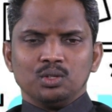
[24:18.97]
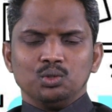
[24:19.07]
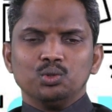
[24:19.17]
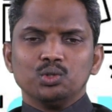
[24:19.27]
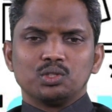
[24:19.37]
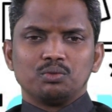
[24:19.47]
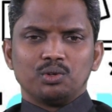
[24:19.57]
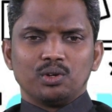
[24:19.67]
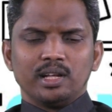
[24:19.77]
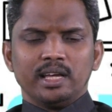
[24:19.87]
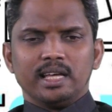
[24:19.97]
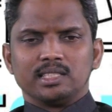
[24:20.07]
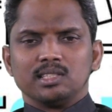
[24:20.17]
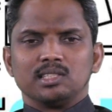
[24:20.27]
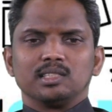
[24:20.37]
used for
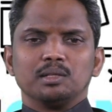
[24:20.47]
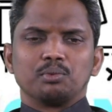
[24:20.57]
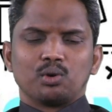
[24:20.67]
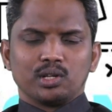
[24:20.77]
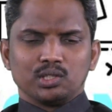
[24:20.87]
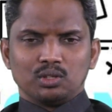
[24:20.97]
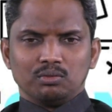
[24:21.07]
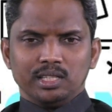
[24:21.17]
assessing the progress of